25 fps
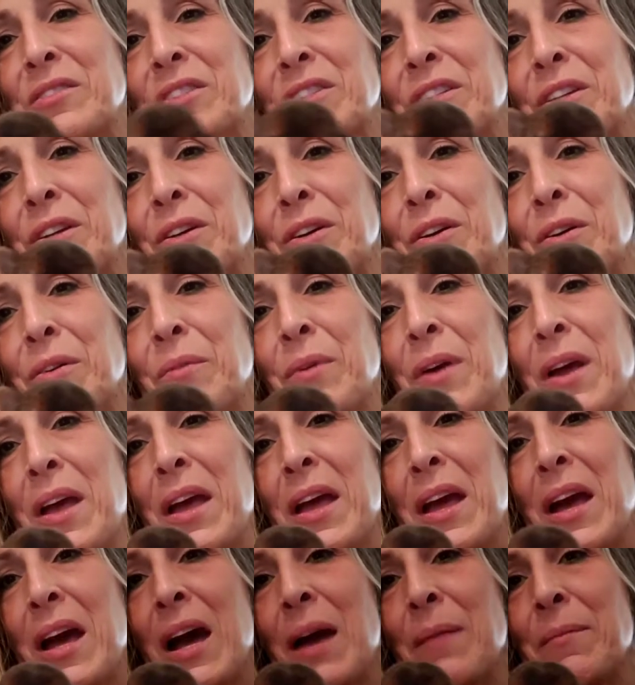So
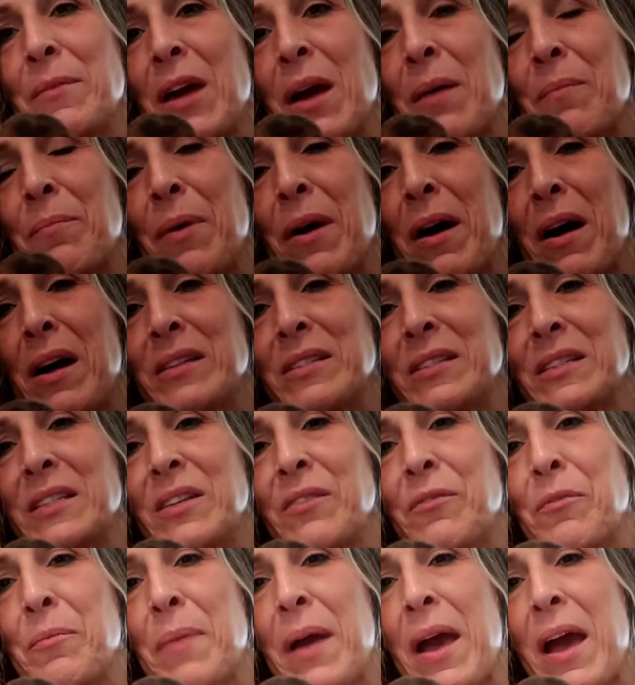I'm not
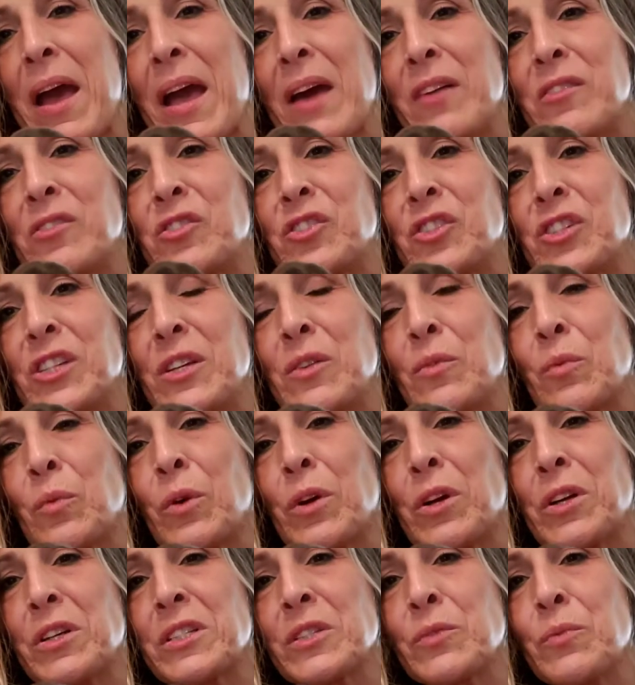positive about how the gene
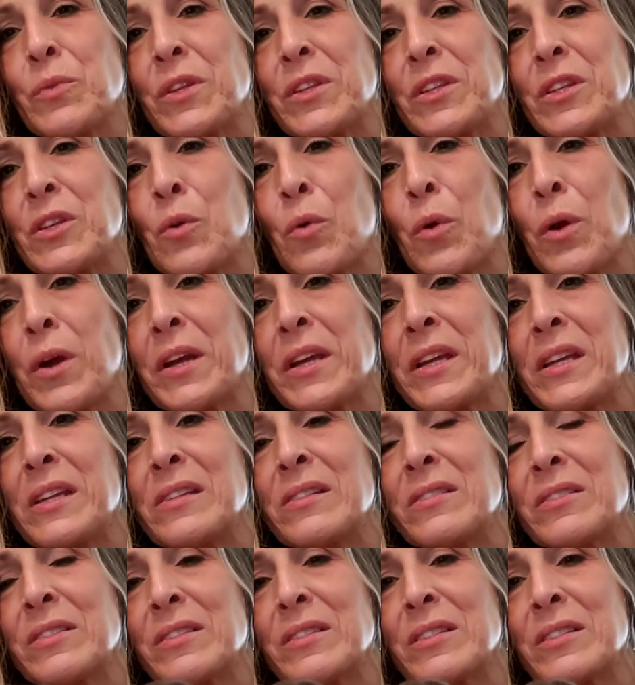works with Yorkies.